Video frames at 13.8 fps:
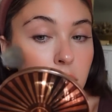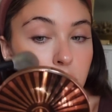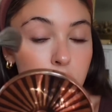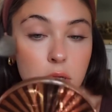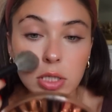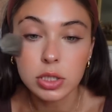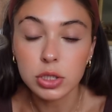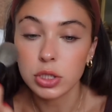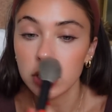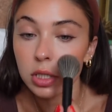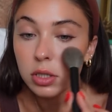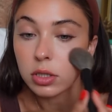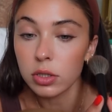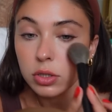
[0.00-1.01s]
Cheek to
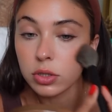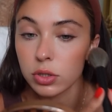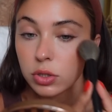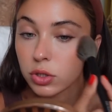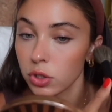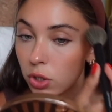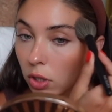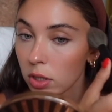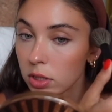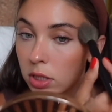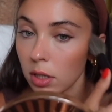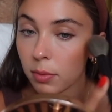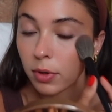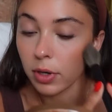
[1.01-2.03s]
Chic Charlotte
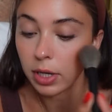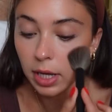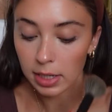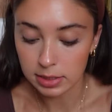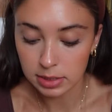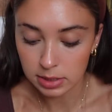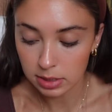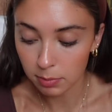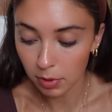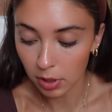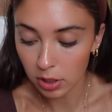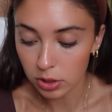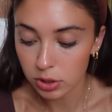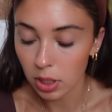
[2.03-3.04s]
Tilbury Ecstasy
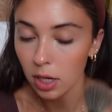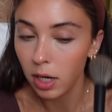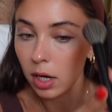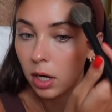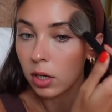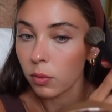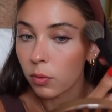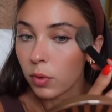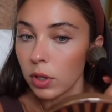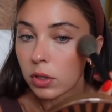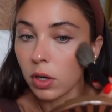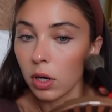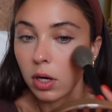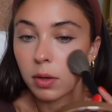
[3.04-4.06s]
Blush. I will
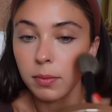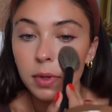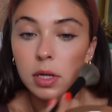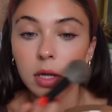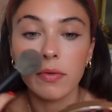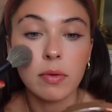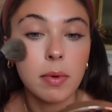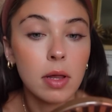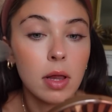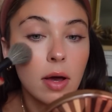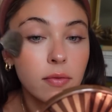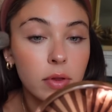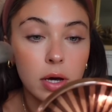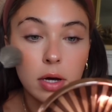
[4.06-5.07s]
not be living my
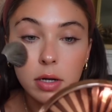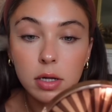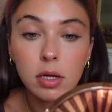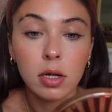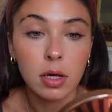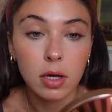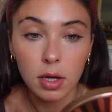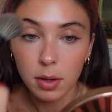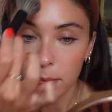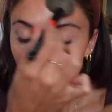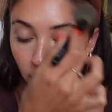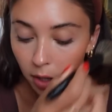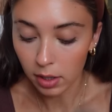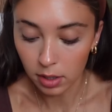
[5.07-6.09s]
life without it,
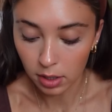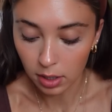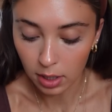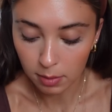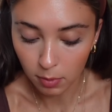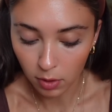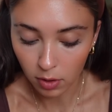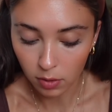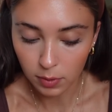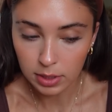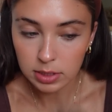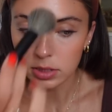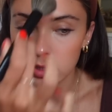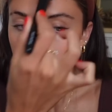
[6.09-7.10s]
but I'm
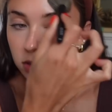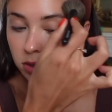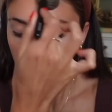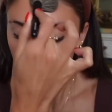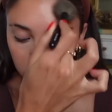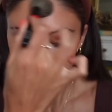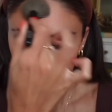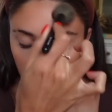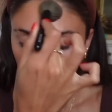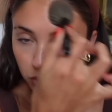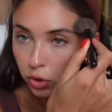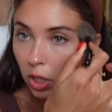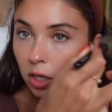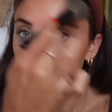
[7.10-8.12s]
always
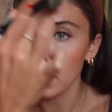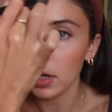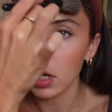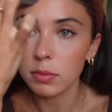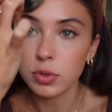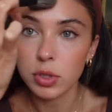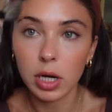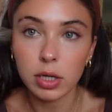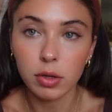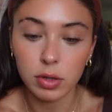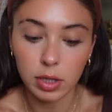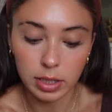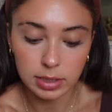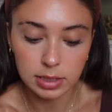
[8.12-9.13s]
trying to make up, trying new
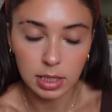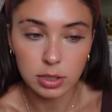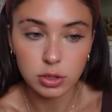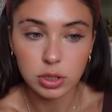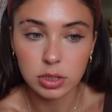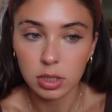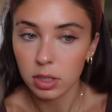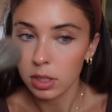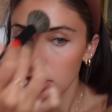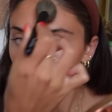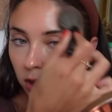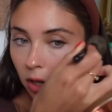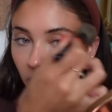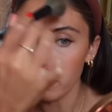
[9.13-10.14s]
things, and I just
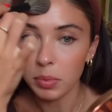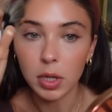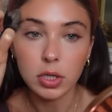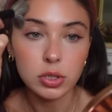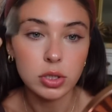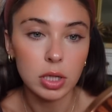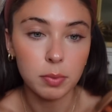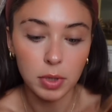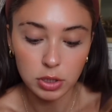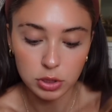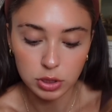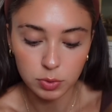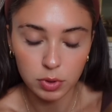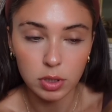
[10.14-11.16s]
love blush. Like,
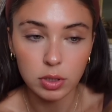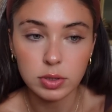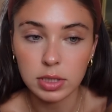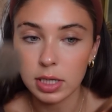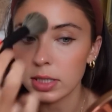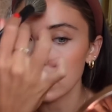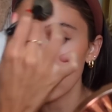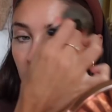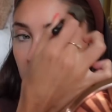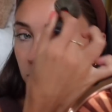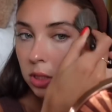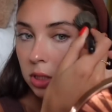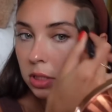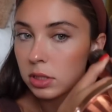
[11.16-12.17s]
blush is one of those things that I
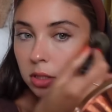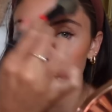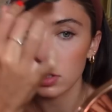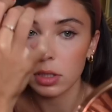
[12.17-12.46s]
just